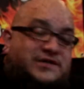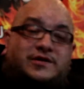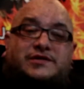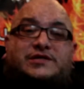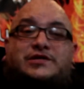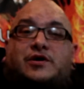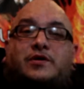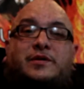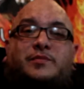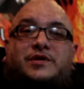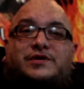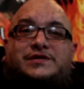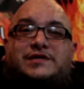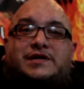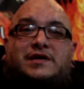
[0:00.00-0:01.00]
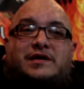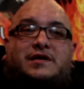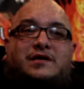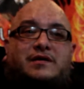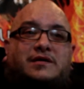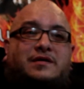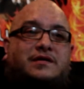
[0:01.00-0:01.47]
is on Sony Music,
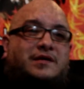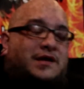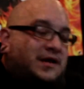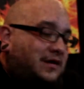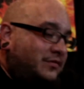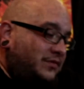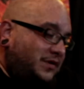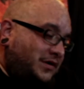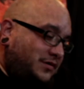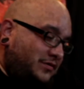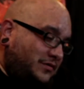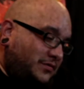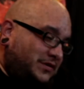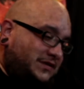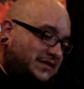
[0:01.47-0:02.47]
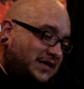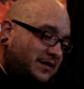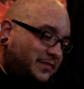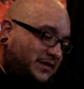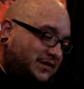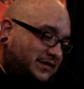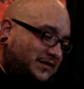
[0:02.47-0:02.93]
and I really don't know what to say
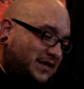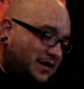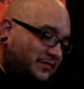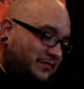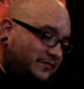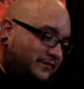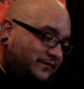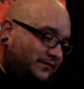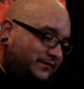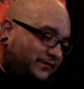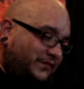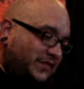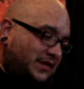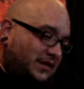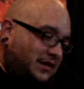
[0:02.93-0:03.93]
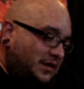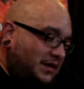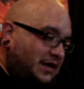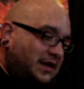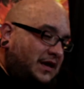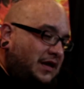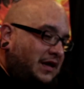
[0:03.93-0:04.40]
about this album.
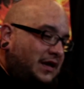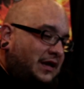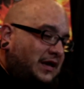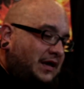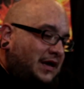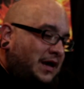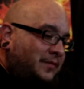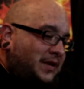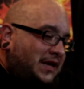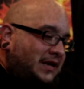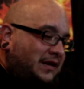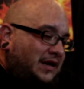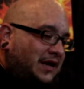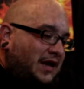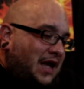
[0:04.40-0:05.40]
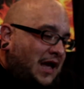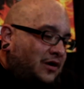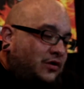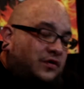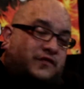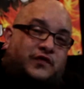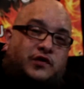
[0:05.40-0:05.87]
I mean, I
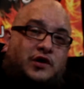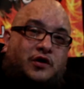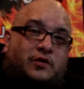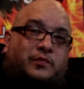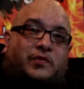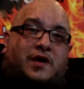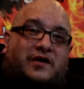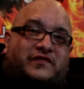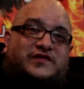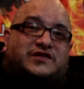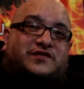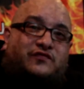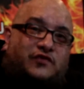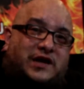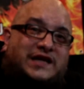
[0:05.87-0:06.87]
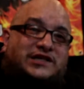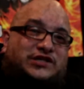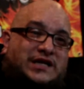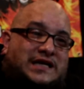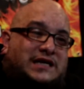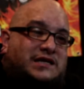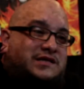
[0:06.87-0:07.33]
don't know if you know who Prophets of
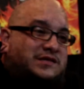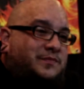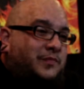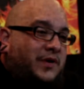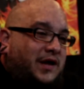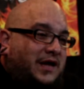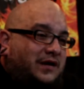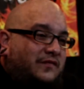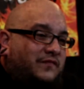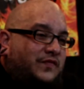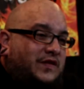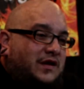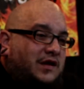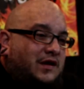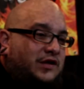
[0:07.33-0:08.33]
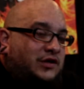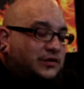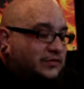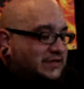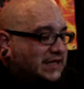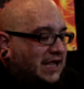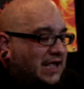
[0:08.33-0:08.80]
Rage is, but
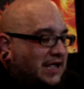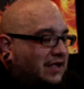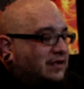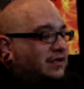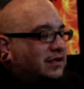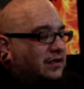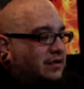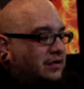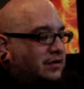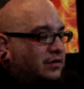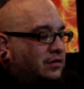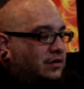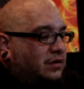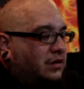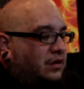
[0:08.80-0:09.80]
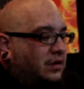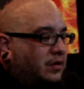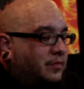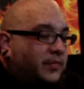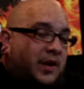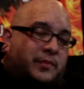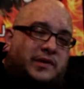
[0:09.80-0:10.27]
you take
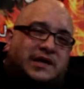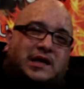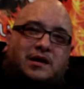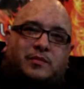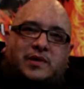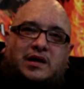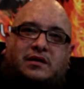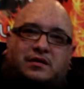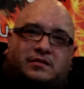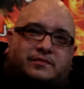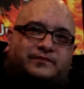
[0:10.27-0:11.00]
Public Enemy,